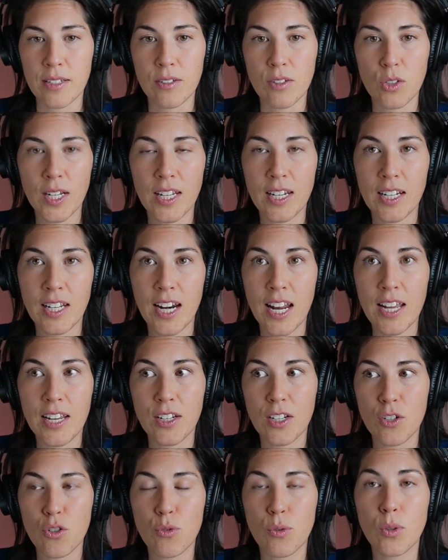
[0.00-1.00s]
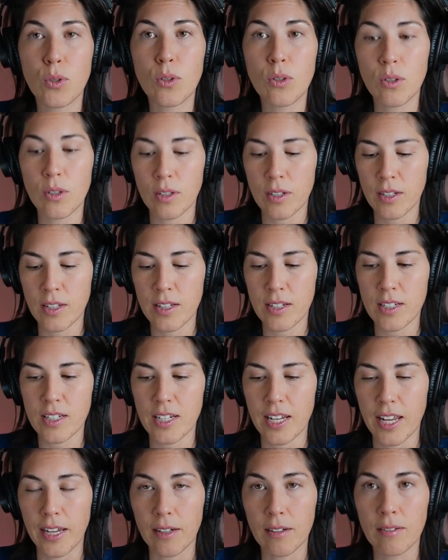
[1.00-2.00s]
So what can I control
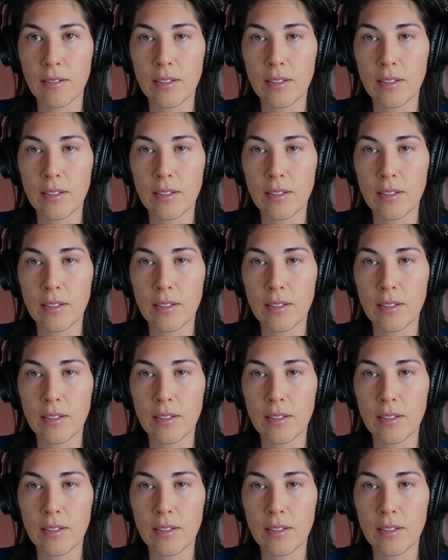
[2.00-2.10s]
today?